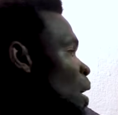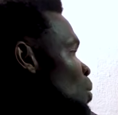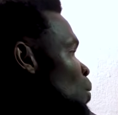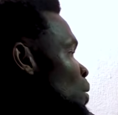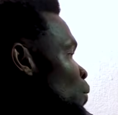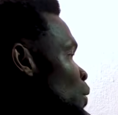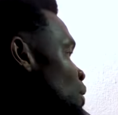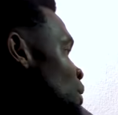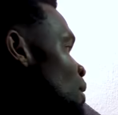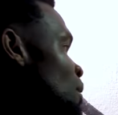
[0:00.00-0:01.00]
how do we
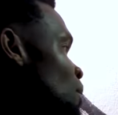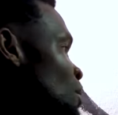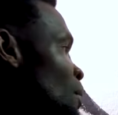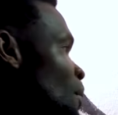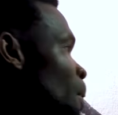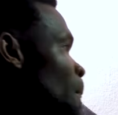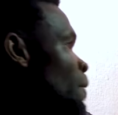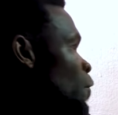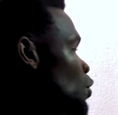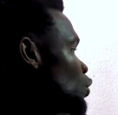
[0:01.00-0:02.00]
differentiate
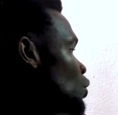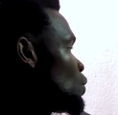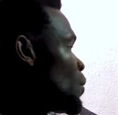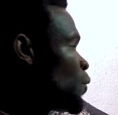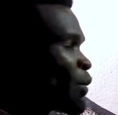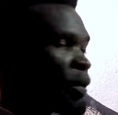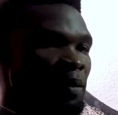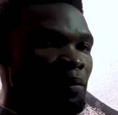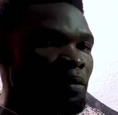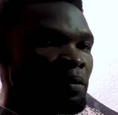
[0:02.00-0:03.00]
functions of
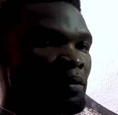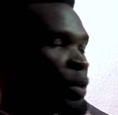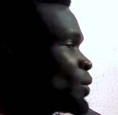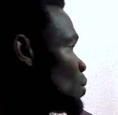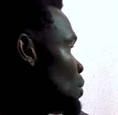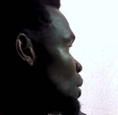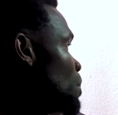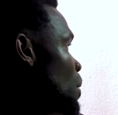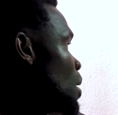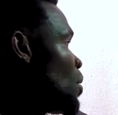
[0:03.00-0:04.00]
variable raised to the
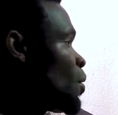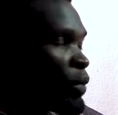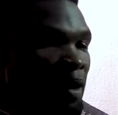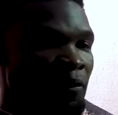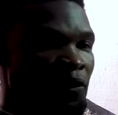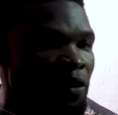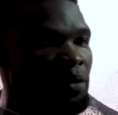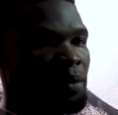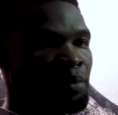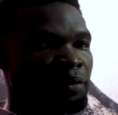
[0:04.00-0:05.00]
power of a
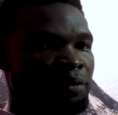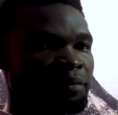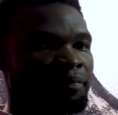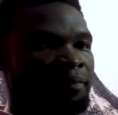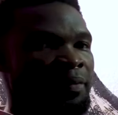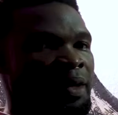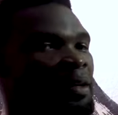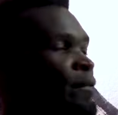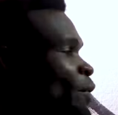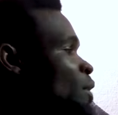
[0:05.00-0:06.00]
variable?
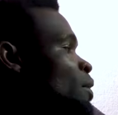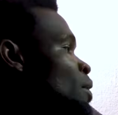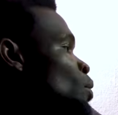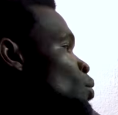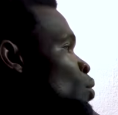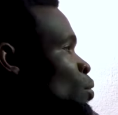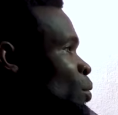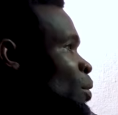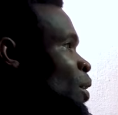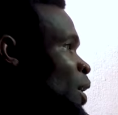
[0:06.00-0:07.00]
The first thing you
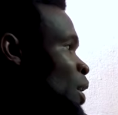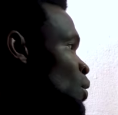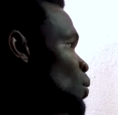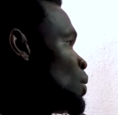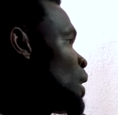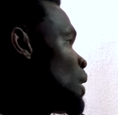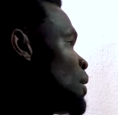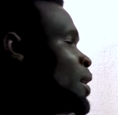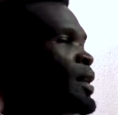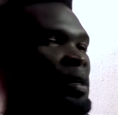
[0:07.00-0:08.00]
do is to take
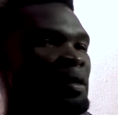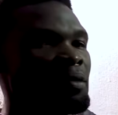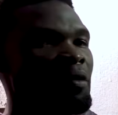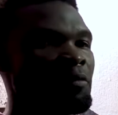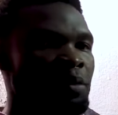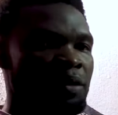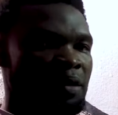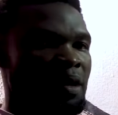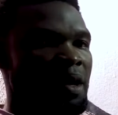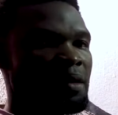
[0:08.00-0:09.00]
the ln of both
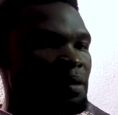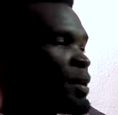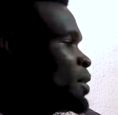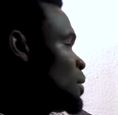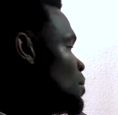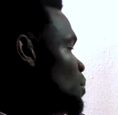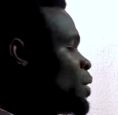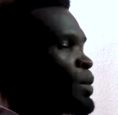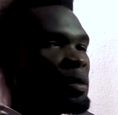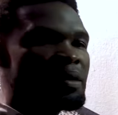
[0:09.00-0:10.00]
sides. Ln
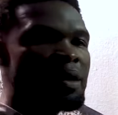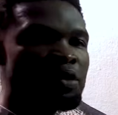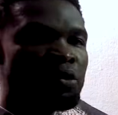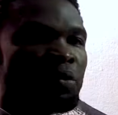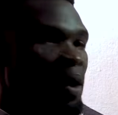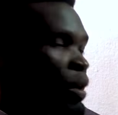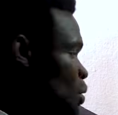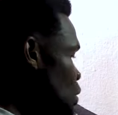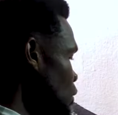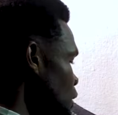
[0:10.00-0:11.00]
simply means natural
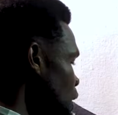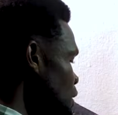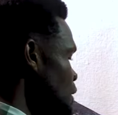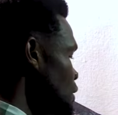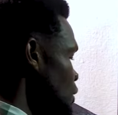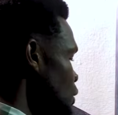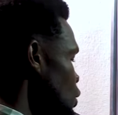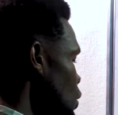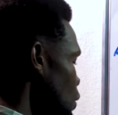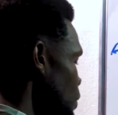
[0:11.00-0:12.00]
log, that is
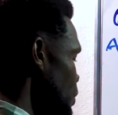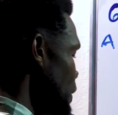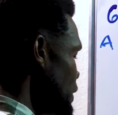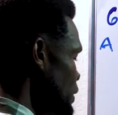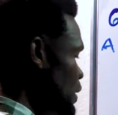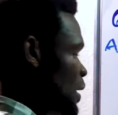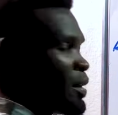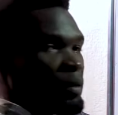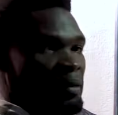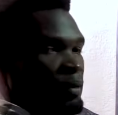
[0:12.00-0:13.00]
log base
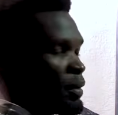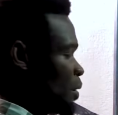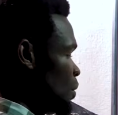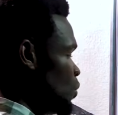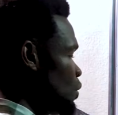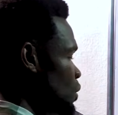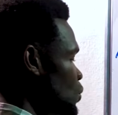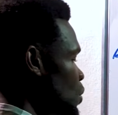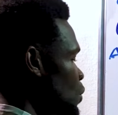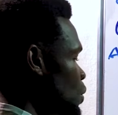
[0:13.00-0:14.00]
e, which is
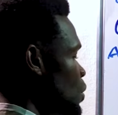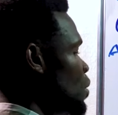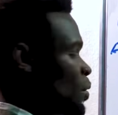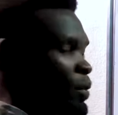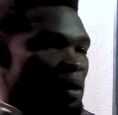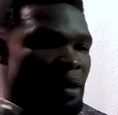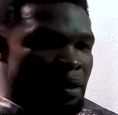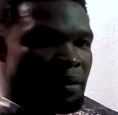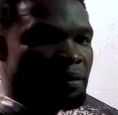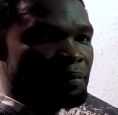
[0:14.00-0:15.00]
what we call
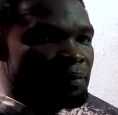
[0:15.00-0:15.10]
ln.